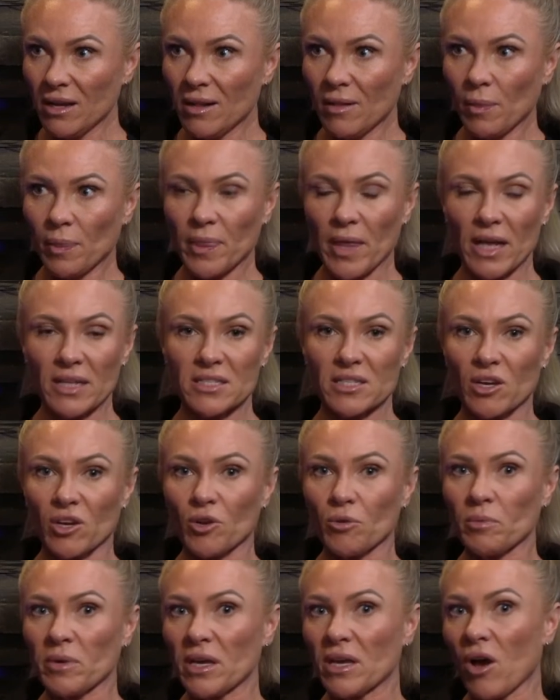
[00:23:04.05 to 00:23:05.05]
that's going
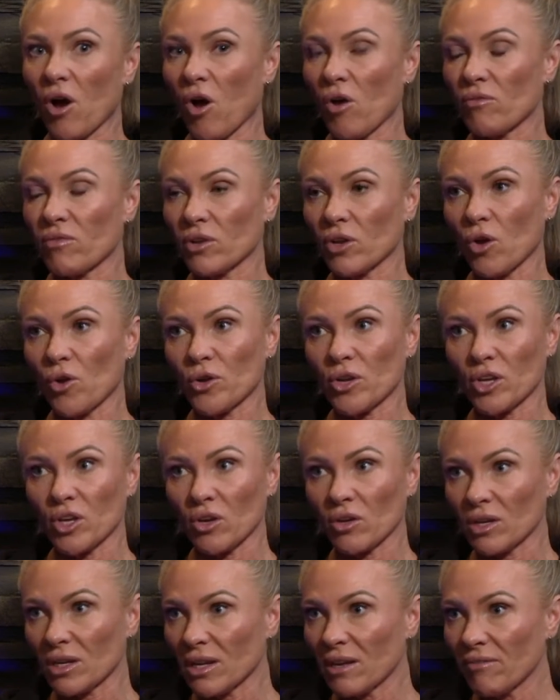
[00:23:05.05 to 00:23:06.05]
to be overloading
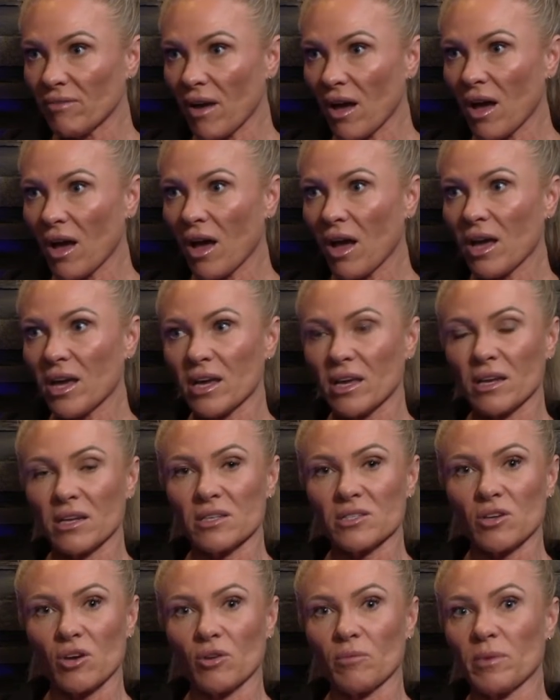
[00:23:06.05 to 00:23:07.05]
your liver. It
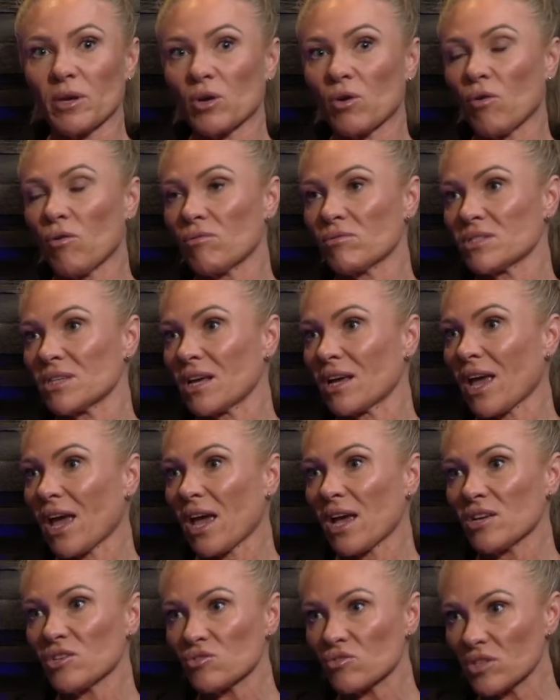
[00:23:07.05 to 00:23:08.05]
is going to be causing
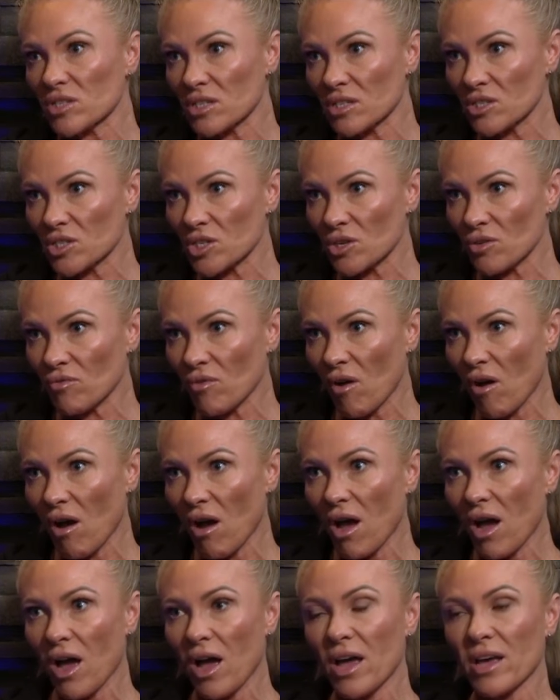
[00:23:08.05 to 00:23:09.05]
estrogen to
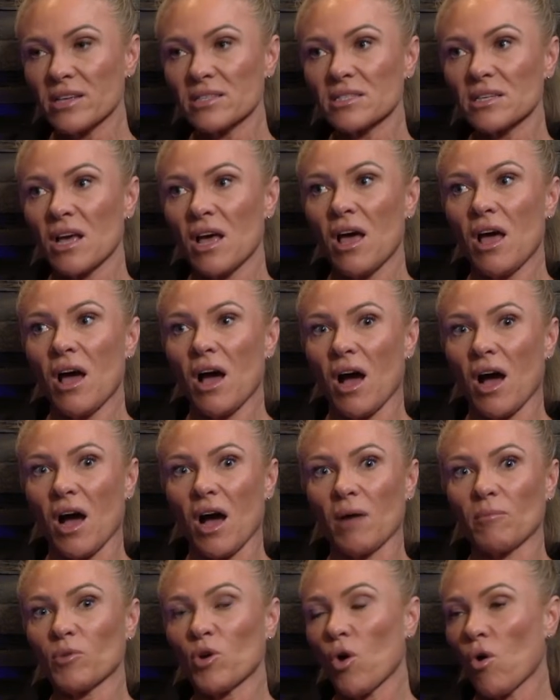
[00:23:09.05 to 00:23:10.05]
rise.
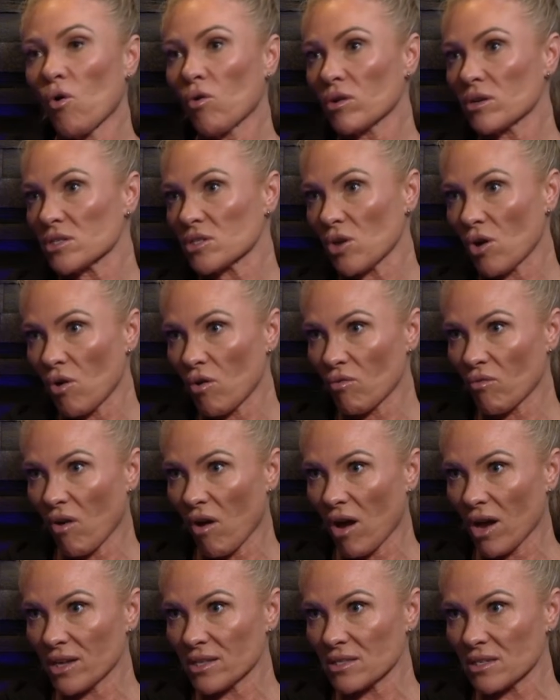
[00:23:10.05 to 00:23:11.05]
Cortisol
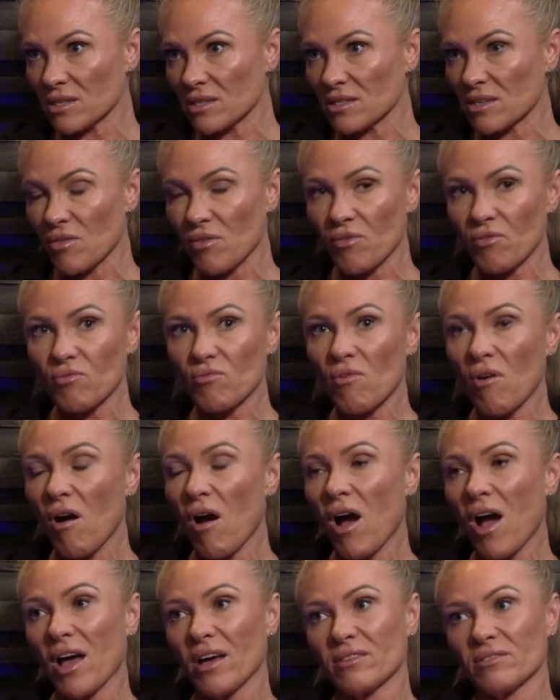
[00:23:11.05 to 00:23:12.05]
rises. It
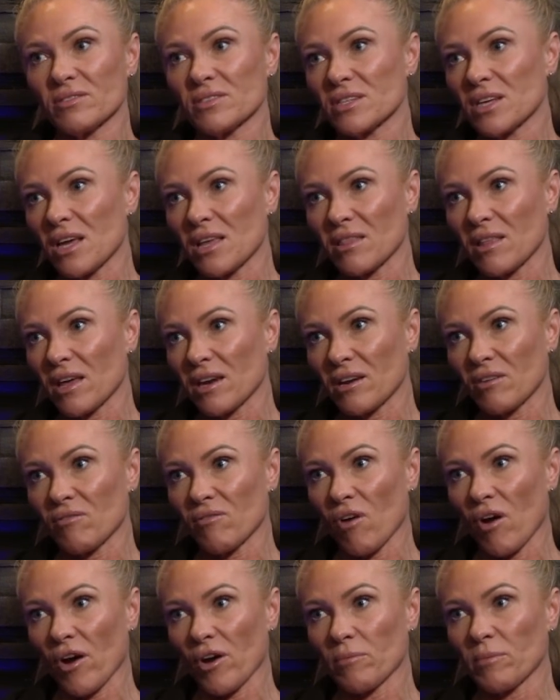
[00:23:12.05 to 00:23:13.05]
thrives in that
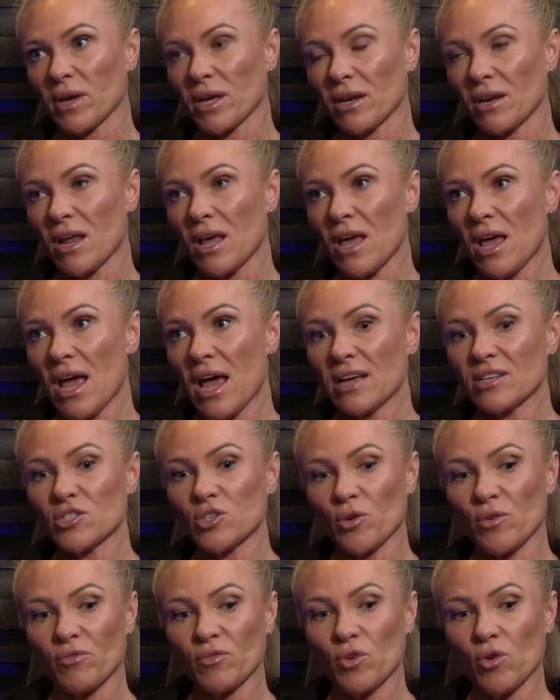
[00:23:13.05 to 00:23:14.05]
environment.
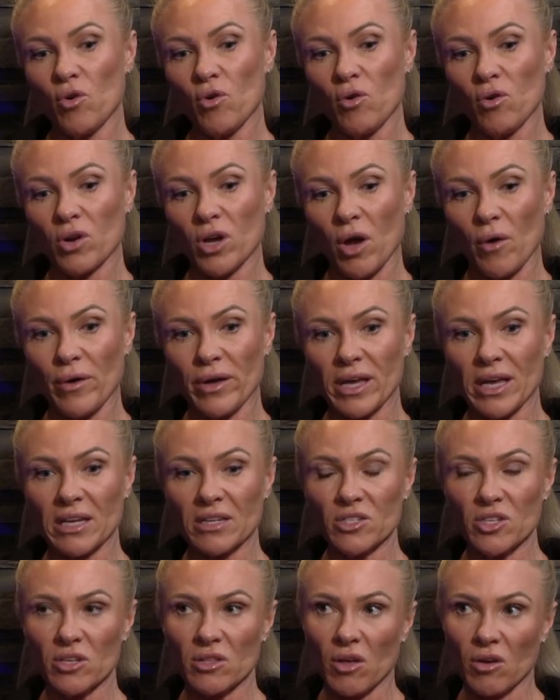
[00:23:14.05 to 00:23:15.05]
So if you're going
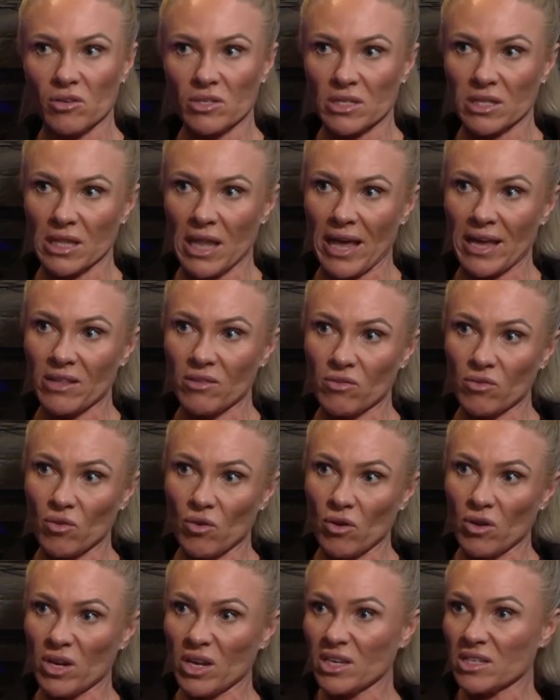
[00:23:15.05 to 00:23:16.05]
into those late
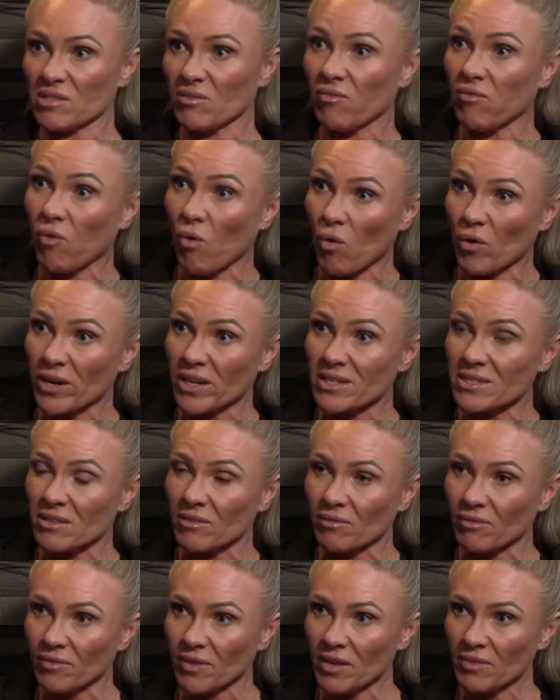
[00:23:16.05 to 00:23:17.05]
30s, 40s
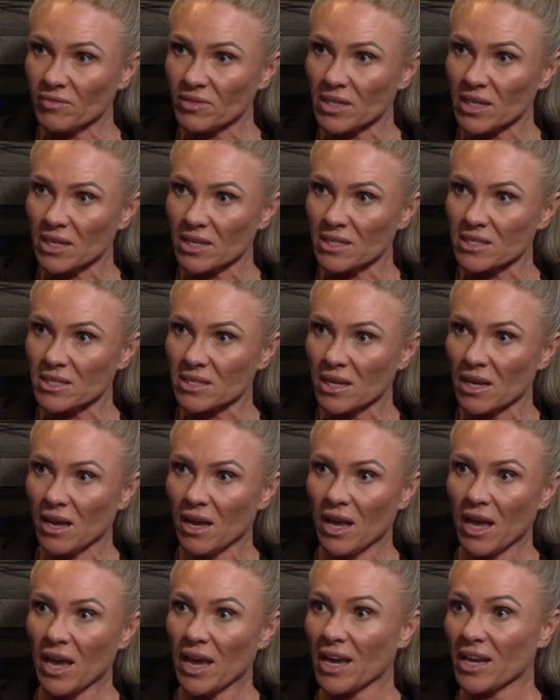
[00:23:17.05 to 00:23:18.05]
and 50s,
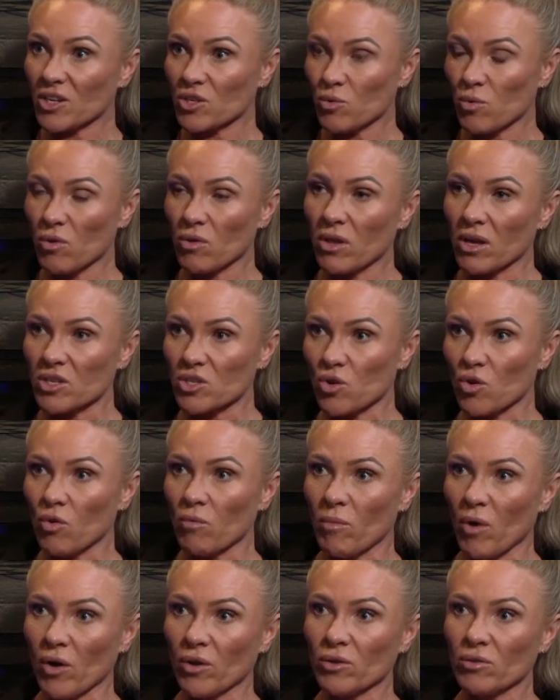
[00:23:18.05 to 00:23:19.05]
into all those
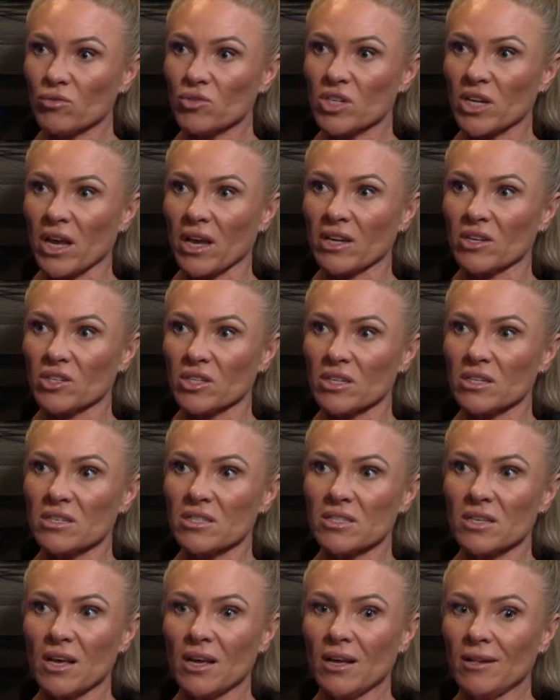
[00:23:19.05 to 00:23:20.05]
hormonal
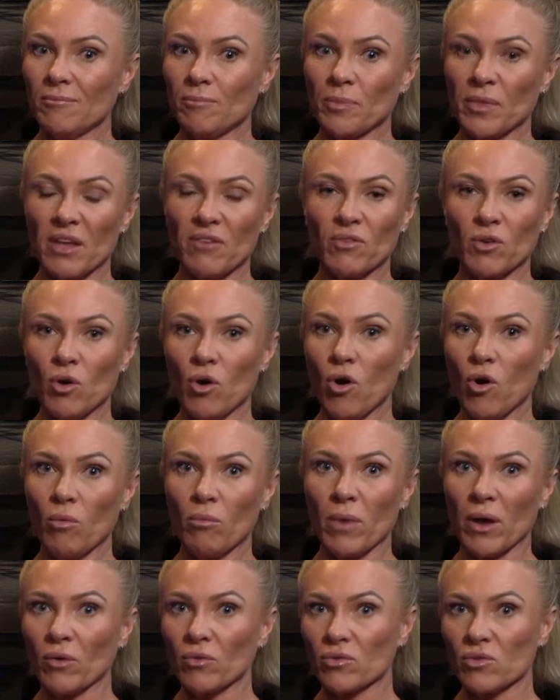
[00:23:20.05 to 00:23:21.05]
changes, if your
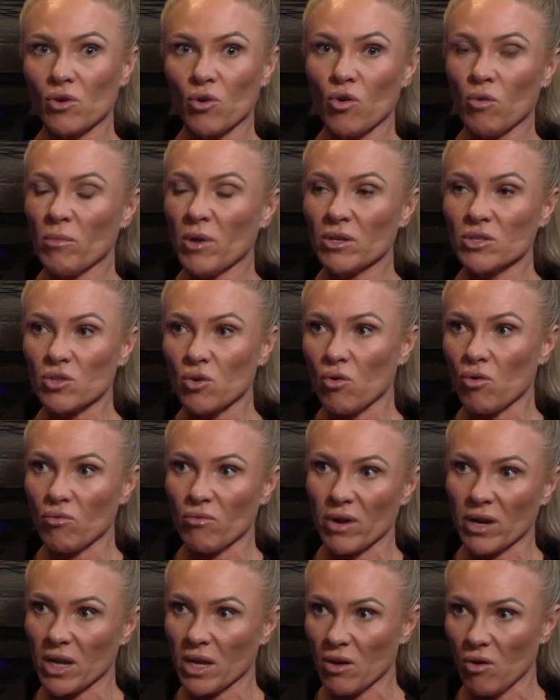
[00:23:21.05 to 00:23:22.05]
hormones are
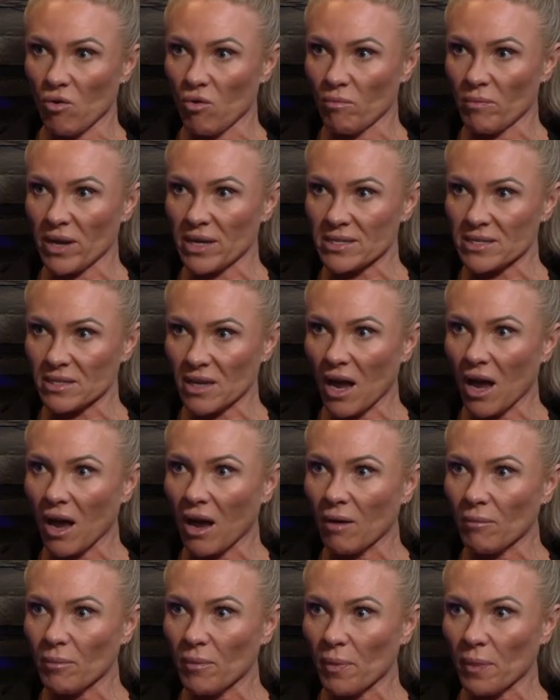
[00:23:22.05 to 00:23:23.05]
already all messed
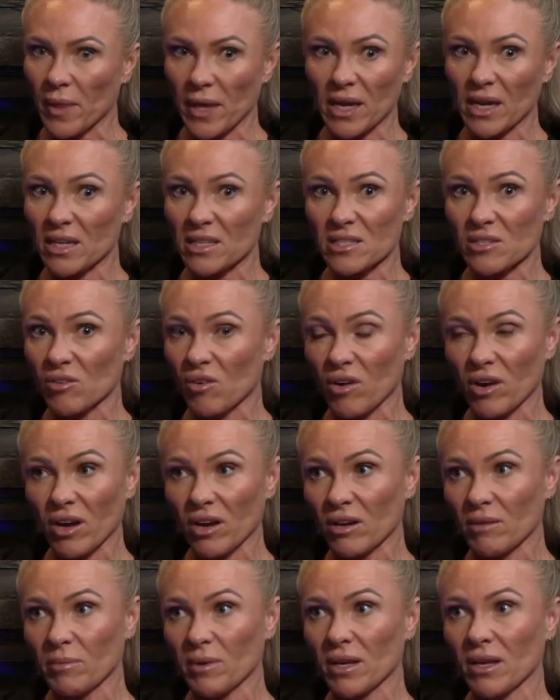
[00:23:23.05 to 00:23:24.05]
up, then it's not
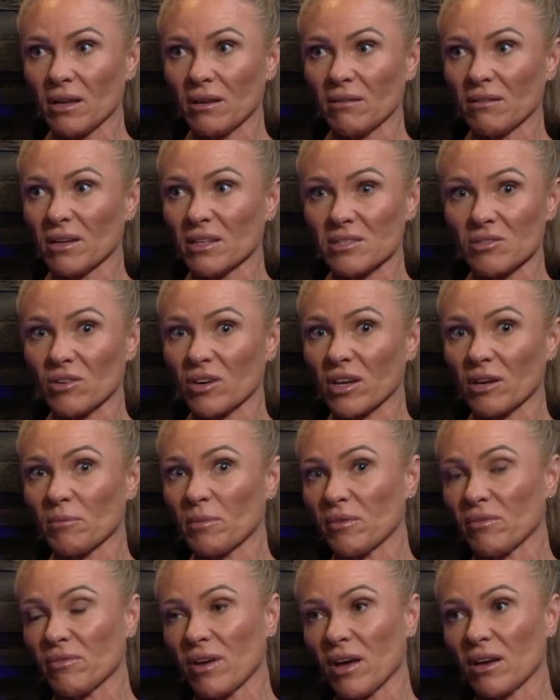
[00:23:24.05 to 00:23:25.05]
going to be
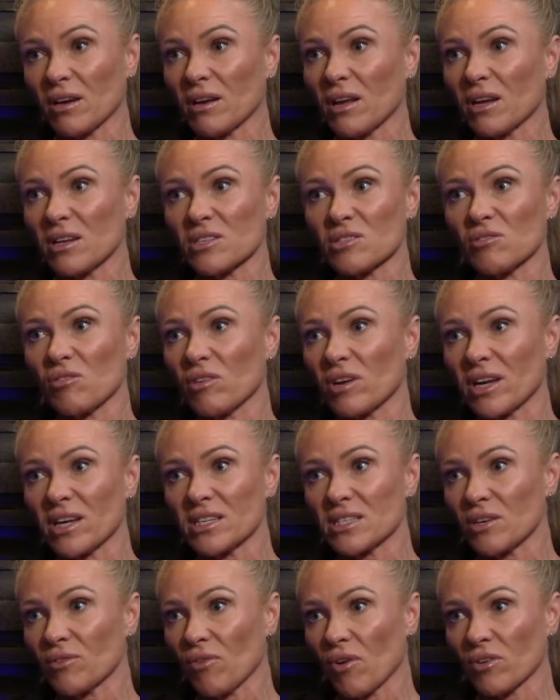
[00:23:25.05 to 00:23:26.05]
fun, and it's not an
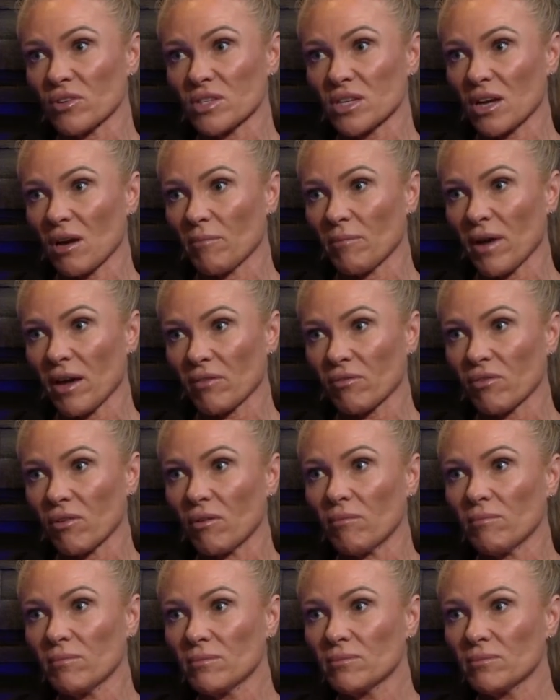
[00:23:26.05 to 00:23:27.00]
easy road to come back from.